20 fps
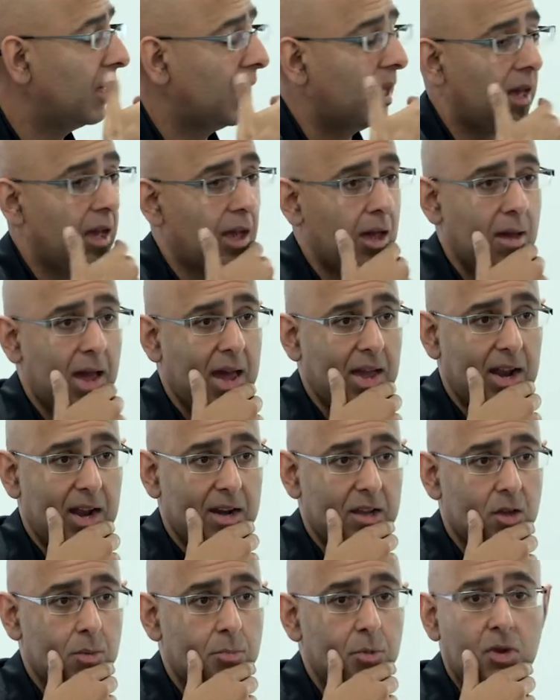And at
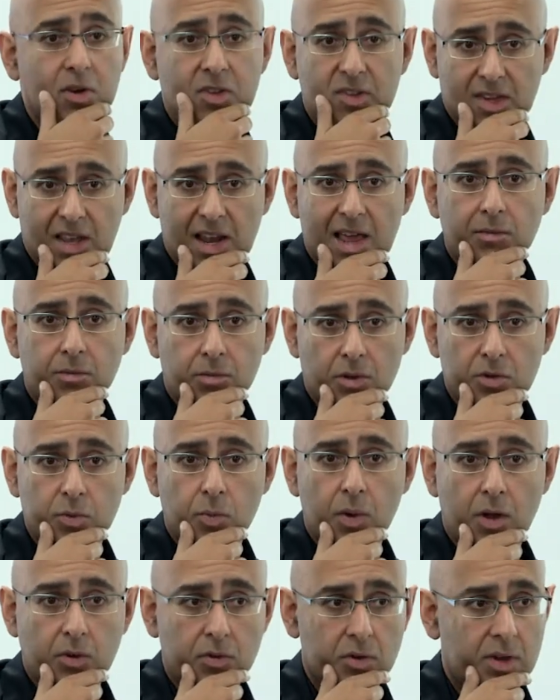a community level as
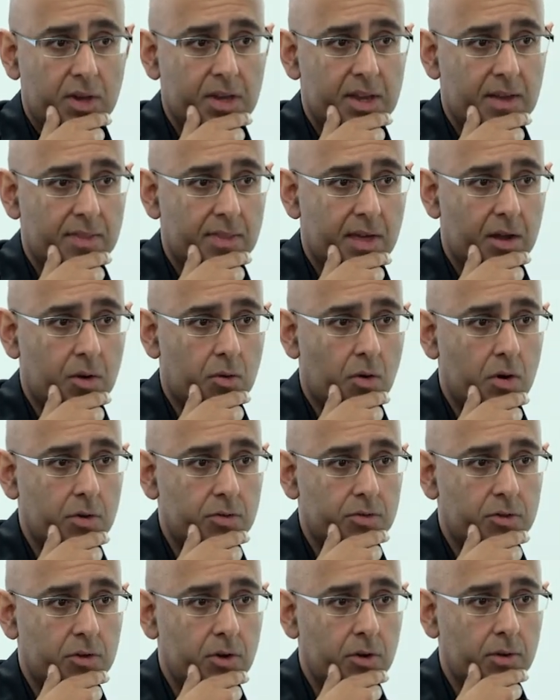well, you can get that
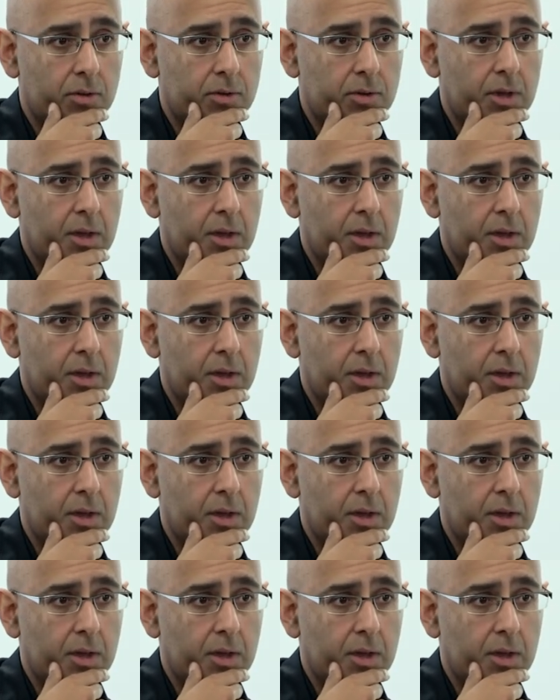growth too.